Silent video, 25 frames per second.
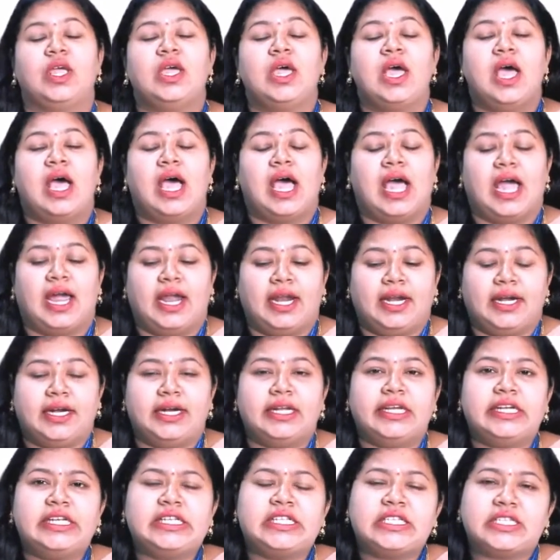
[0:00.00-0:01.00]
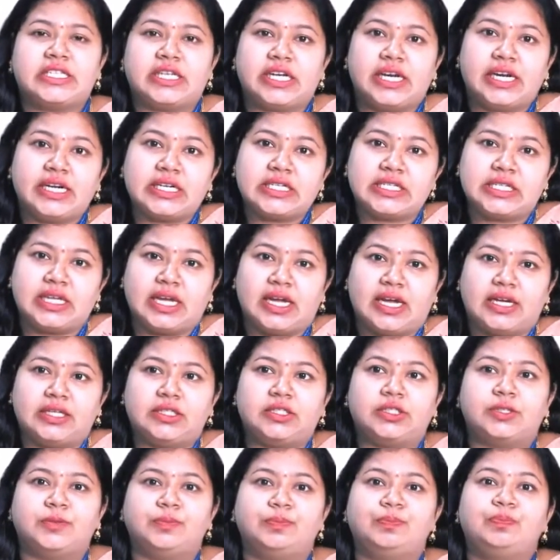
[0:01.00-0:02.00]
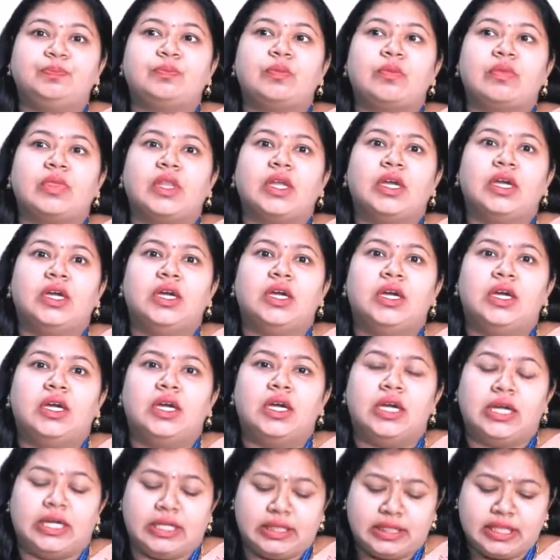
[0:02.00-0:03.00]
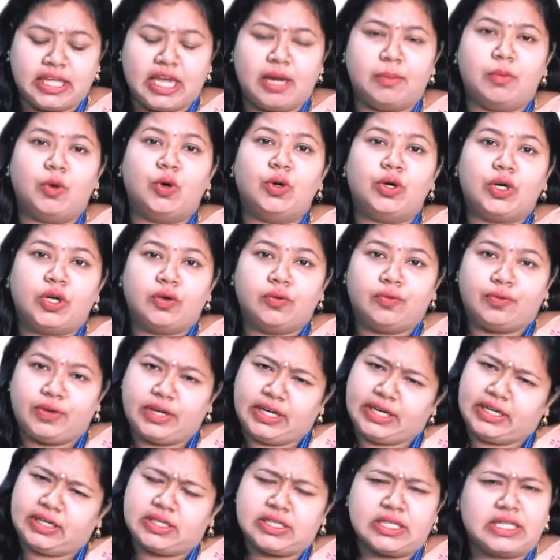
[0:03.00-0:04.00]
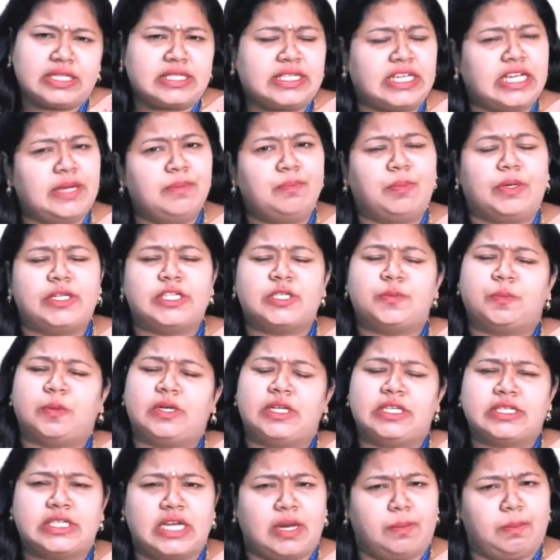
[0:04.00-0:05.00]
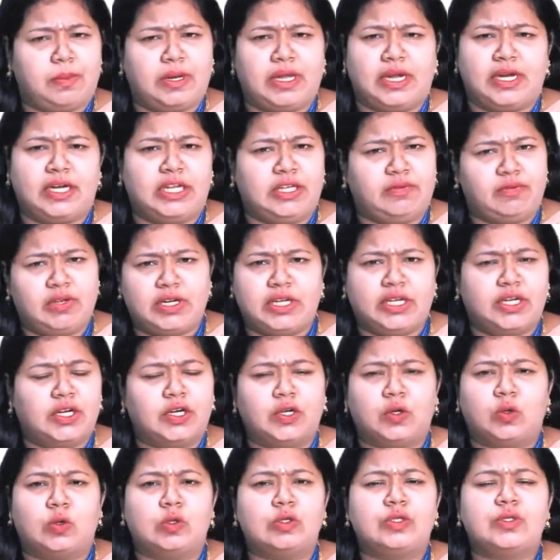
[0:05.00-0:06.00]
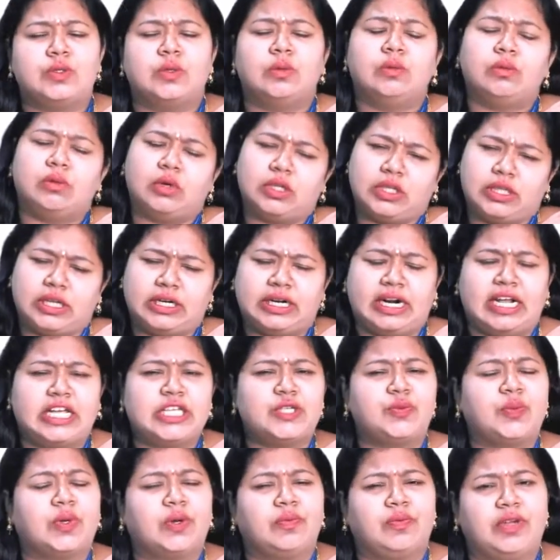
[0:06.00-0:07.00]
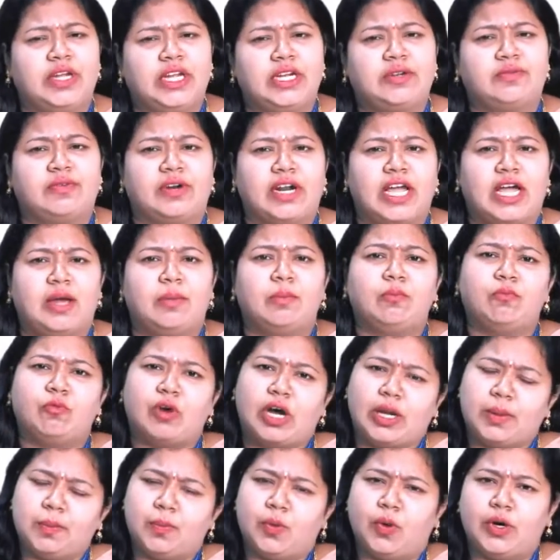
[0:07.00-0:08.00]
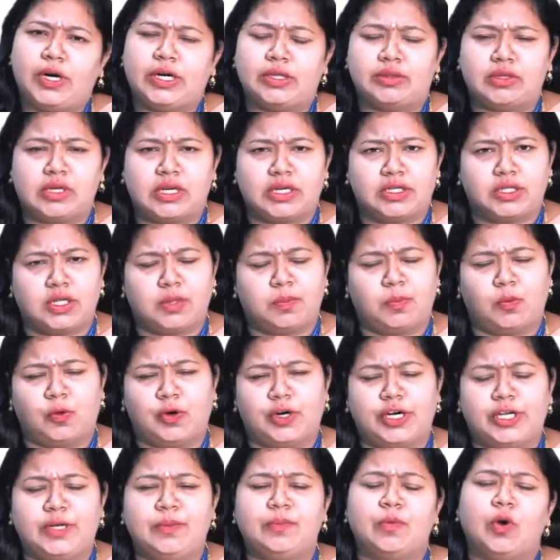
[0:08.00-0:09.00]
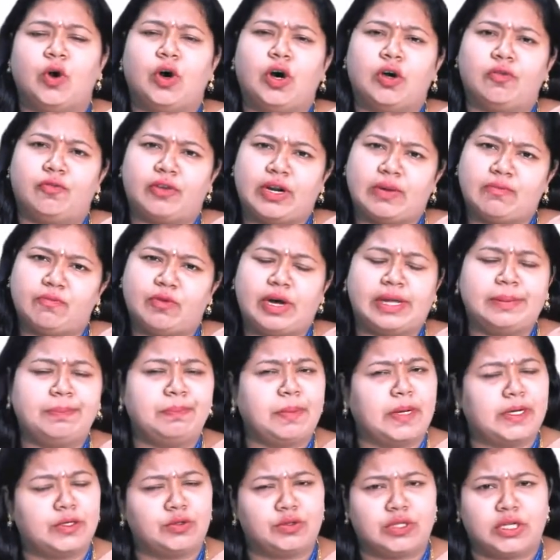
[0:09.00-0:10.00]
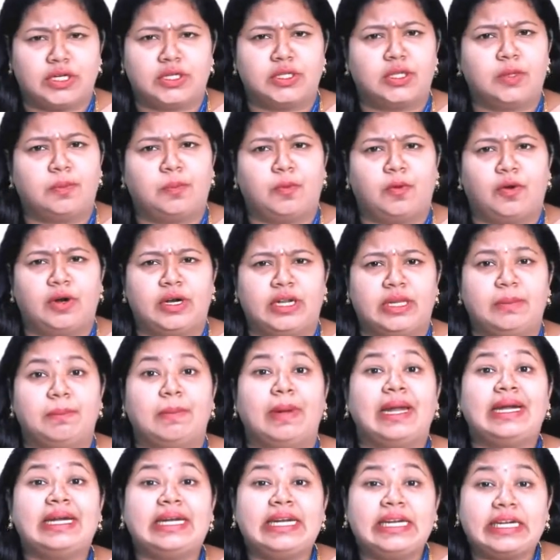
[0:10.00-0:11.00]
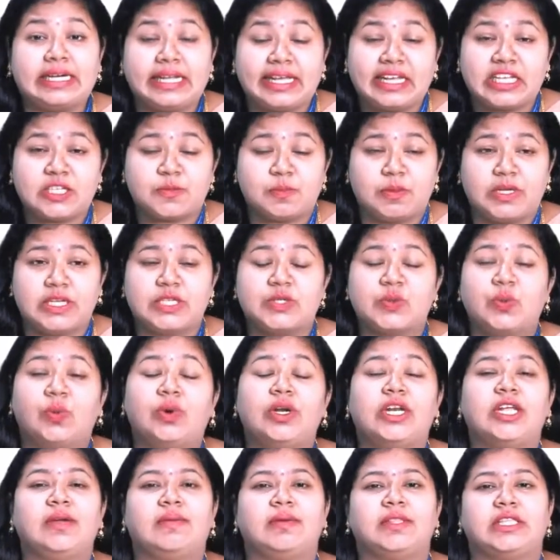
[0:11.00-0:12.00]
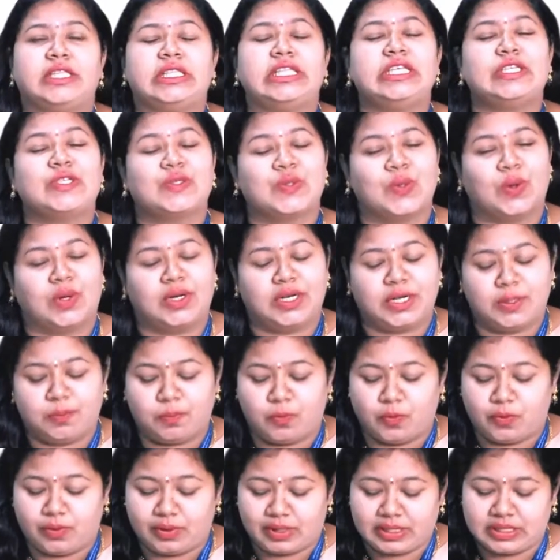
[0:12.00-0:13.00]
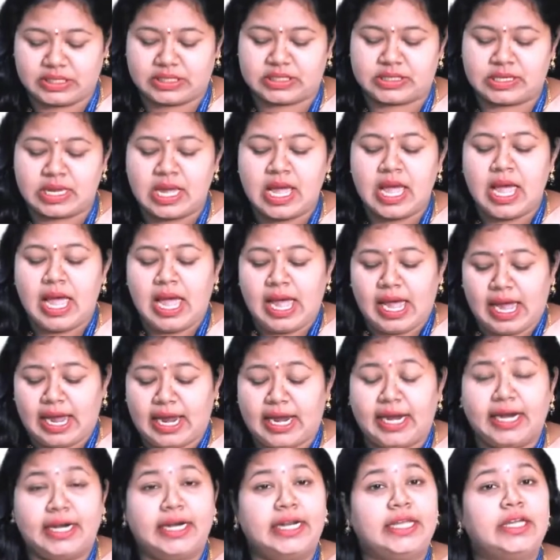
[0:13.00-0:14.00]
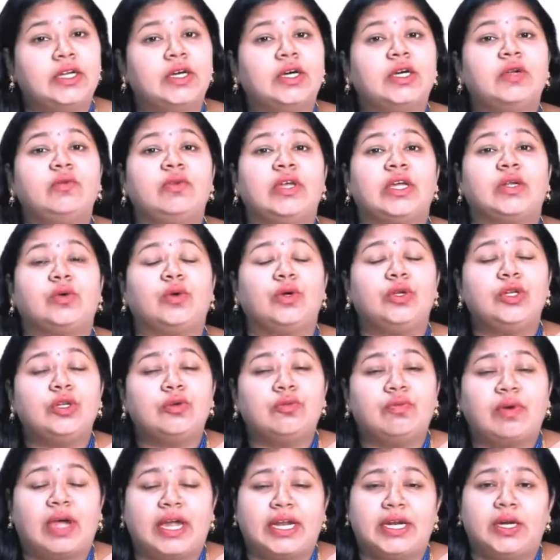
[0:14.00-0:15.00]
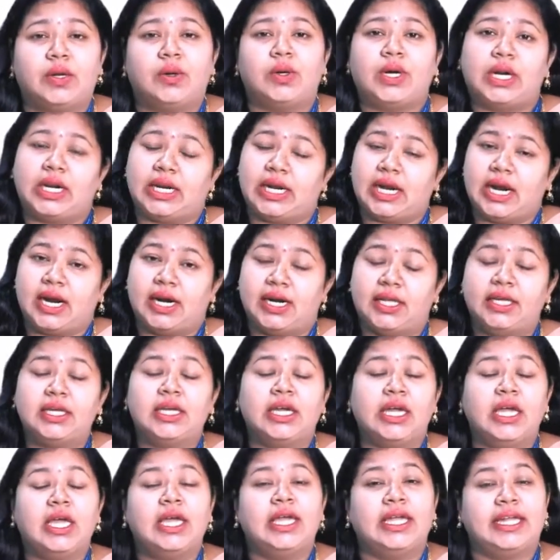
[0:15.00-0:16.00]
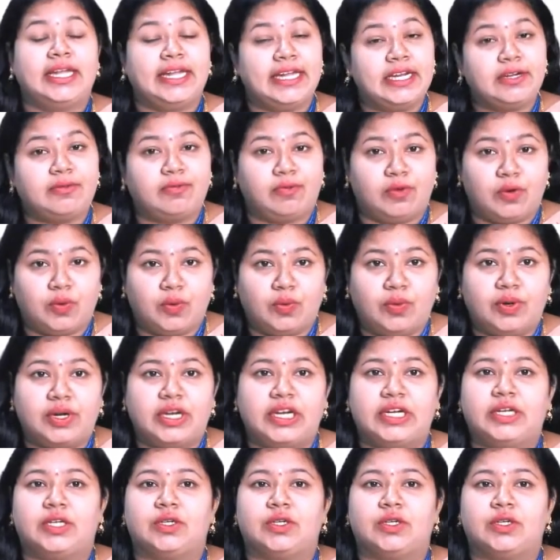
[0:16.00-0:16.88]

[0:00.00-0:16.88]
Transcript: And it states that the amount of heat, the same principle is applied even here also. The transfer of heat from one body to the other body or from one part to the another body, but it takes place only within the solid bodies. And here we are going to find out regarding heat flow rate.